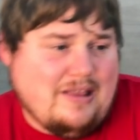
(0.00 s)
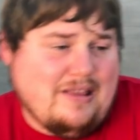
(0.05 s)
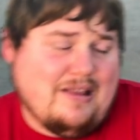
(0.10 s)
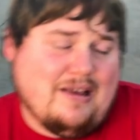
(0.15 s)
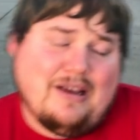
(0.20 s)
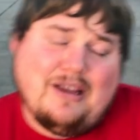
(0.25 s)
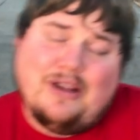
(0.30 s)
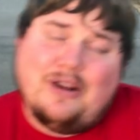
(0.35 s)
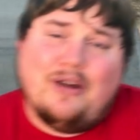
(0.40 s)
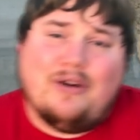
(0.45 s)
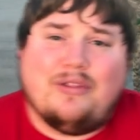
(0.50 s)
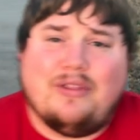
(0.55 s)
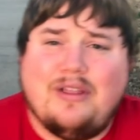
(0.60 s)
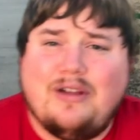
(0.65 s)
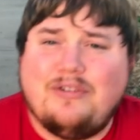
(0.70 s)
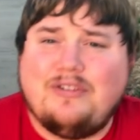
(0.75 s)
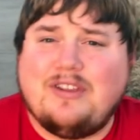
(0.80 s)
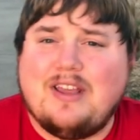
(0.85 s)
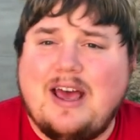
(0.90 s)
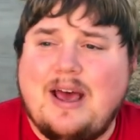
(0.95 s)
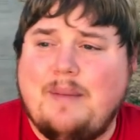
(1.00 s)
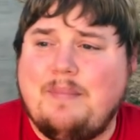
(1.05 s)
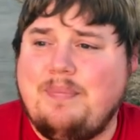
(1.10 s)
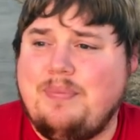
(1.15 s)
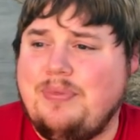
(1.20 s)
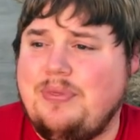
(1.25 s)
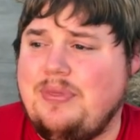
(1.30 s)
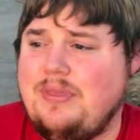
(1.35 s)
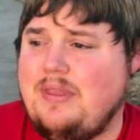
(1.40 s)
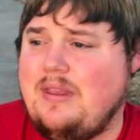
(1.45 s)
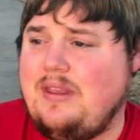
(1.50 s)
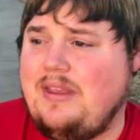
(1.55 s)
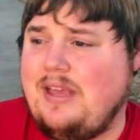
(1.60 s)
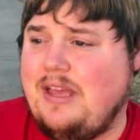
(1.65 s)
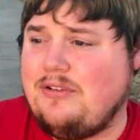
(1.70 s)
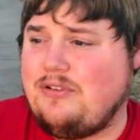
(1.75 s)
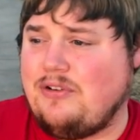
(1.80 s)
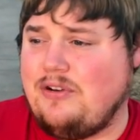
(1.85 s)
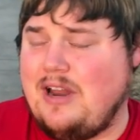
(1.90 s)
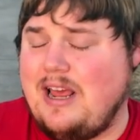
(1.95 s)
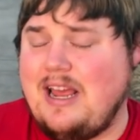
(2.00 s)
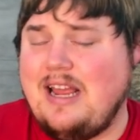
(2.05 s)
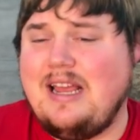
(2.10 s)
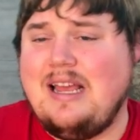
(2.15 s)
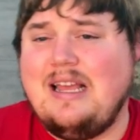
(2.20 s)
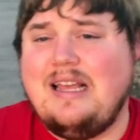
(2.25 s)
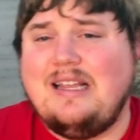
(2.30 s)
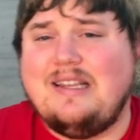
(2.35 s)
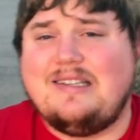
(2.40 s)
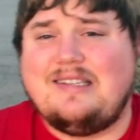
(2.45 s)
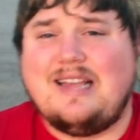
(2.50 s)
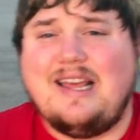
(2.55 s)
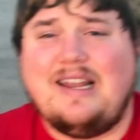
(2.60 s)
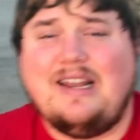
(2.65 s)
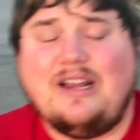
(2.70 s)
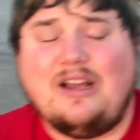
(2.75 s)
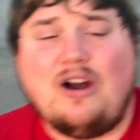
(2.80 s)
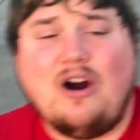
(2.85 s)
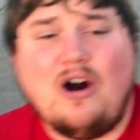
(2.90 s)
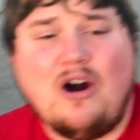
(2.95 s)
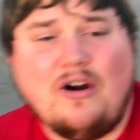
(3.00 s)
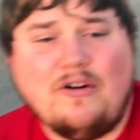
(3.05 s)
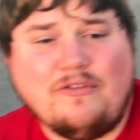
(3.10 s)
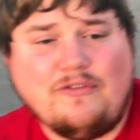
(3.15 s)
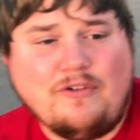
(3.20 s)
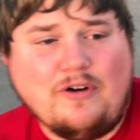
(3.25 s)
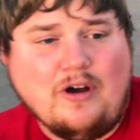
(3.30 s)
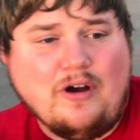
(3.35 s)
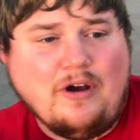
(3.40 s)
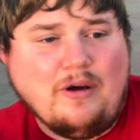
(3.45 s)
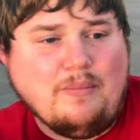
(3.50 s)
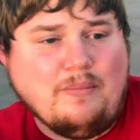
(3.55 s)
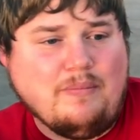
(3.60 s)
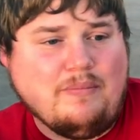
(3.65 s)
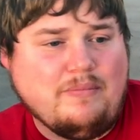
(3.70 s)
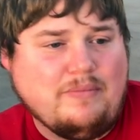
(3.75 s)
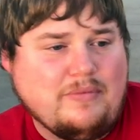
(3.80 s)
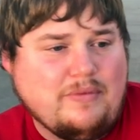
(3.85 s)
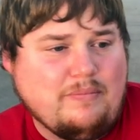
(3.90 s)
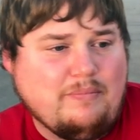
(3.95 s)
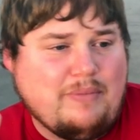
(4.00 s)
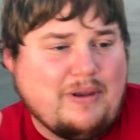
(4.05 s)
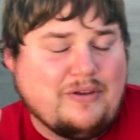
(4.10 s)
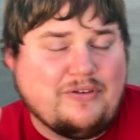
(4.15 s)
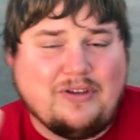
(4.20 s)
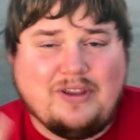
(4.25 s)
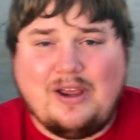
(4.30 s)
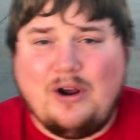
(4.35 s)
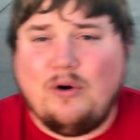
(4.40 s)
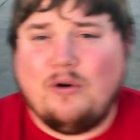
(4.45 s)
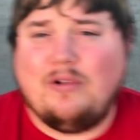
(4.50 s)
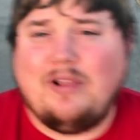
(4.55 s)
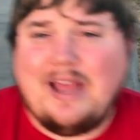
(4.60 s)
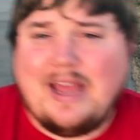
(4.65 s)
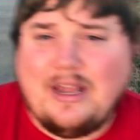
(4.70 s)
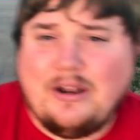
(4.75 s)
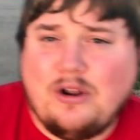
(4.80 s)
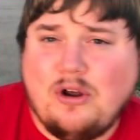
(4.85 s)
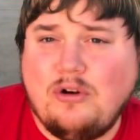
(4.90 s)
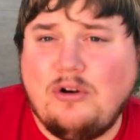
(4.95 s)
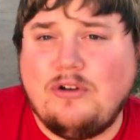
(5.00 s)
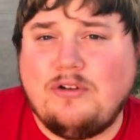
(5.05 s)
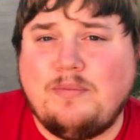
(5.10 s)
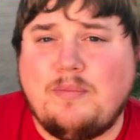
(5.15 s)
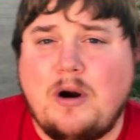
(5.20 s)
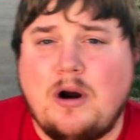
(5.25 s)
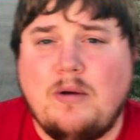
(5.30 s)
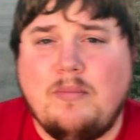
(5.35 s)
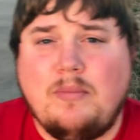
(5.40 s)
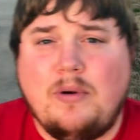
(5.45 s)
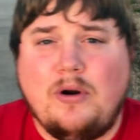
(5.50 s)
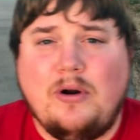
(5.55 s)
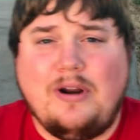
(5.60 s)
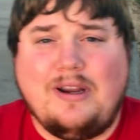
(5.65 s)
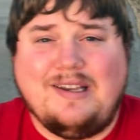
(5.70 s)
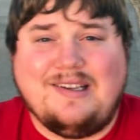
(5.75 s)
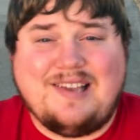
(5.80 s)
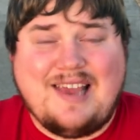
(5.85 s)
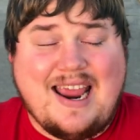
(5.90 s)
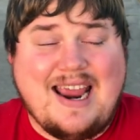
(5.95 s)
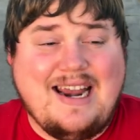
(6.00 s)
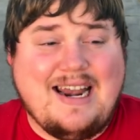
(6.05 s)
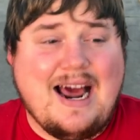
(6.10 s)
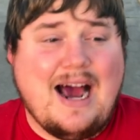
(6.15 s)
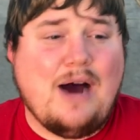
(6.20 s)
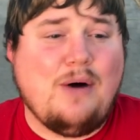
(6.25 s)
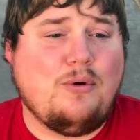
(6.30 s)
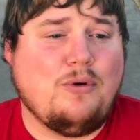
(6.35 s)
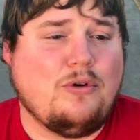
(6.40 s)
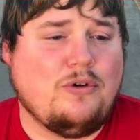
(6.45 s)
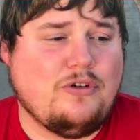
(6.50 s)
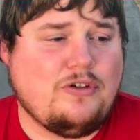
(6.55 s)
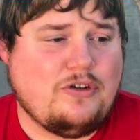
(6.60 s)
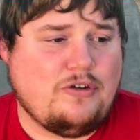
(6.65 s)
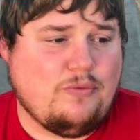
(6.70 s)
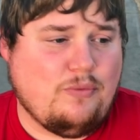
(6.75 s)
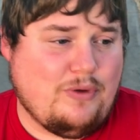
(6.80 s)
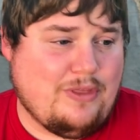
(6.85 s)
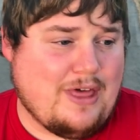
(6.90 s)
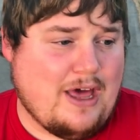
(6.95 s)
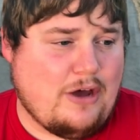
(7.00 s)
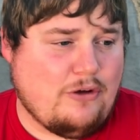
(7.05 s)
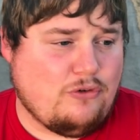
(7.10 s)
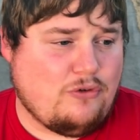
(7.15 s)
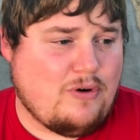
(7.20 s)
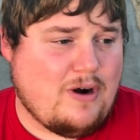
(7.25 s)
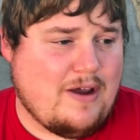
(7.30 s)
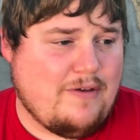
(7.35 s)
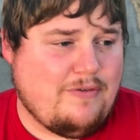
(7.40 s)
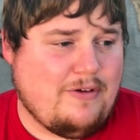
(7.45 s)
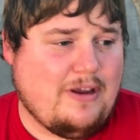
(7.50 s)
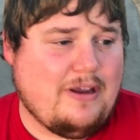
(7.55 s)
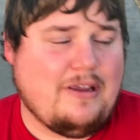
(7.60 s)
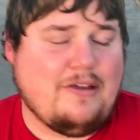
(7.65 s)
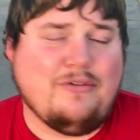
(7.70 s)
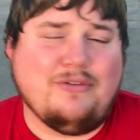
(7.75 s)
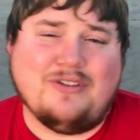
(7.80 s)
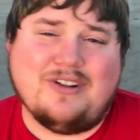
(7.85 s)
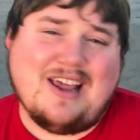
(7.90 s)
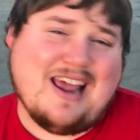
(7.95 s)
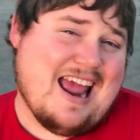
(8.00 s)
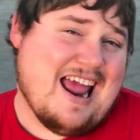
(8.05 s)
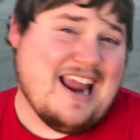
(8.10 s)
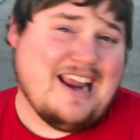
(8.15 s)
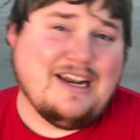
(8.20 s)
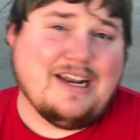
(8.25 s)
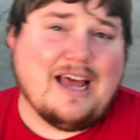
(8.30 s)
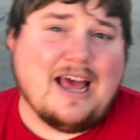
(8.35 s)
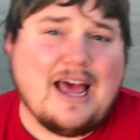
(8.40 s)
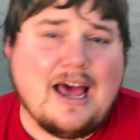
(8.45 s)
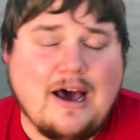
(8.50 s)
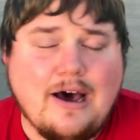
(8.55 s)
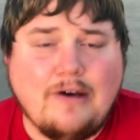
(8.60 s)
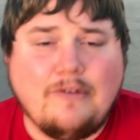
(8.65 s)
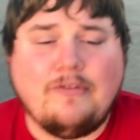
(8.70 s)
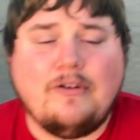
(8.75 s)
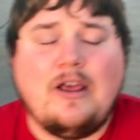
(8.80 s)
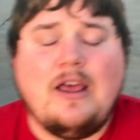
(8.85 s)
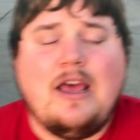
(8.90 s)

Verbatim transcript: uh, you know, there's that. Yesterday, sat in the car from basically Orlando to Spartanburg. It's eight hours without traffic. It was like eight and a half